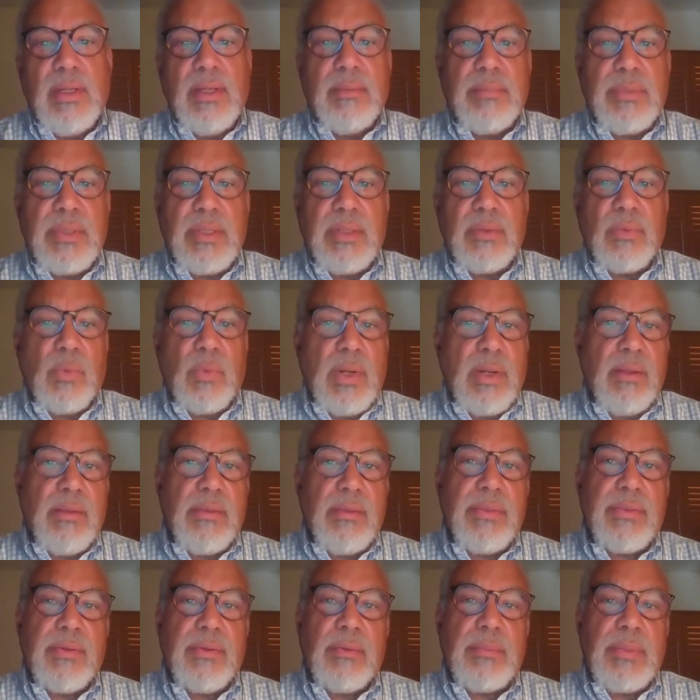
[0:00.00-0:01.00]
be it
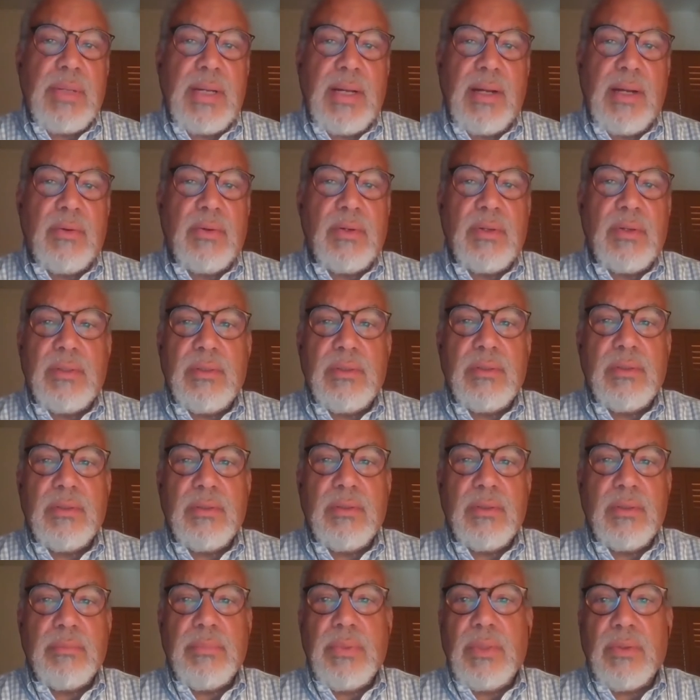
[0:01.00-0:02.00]
wealth or power
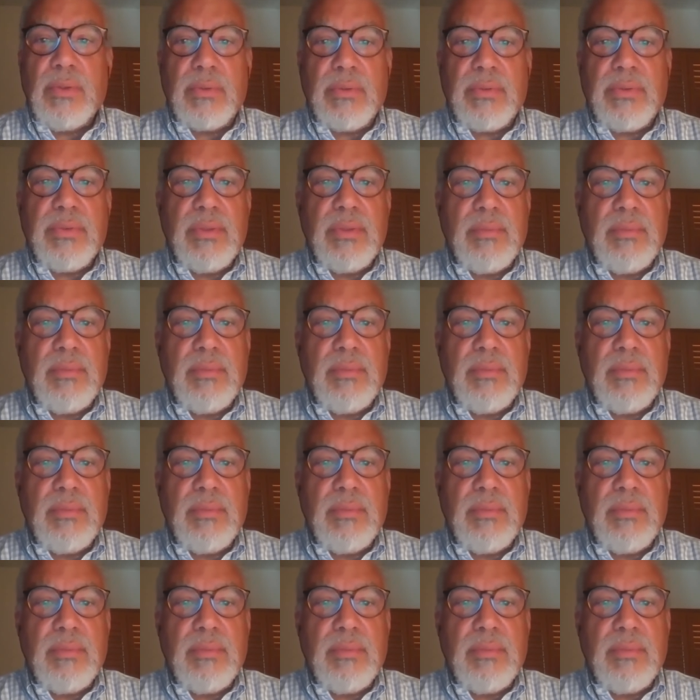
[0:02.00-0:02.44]
or both.